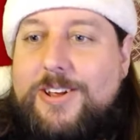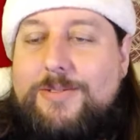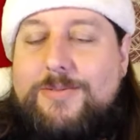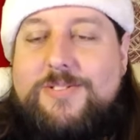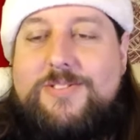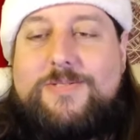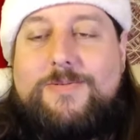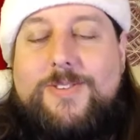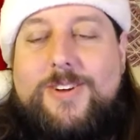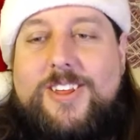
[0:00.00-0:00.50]
It
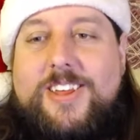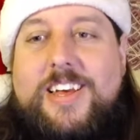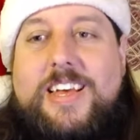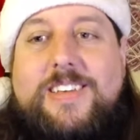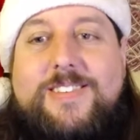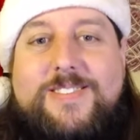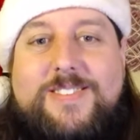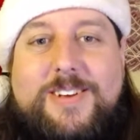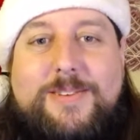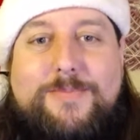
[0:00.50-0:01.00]
was really
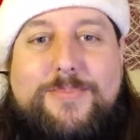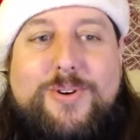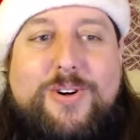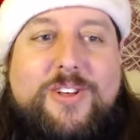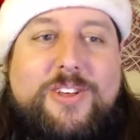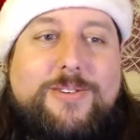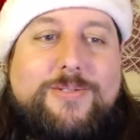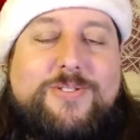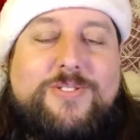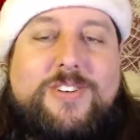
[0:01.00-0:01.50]

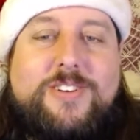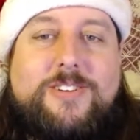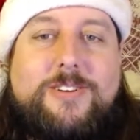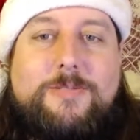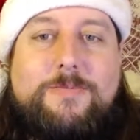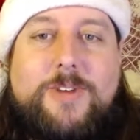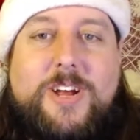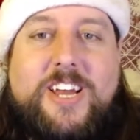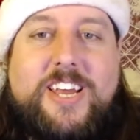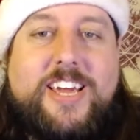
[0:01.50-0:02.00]
simple. It was a
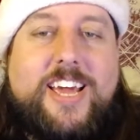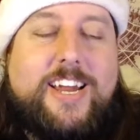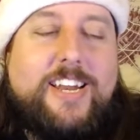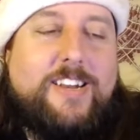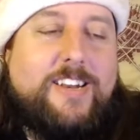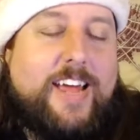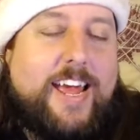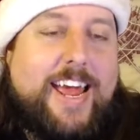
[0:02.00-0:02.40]
good way to get an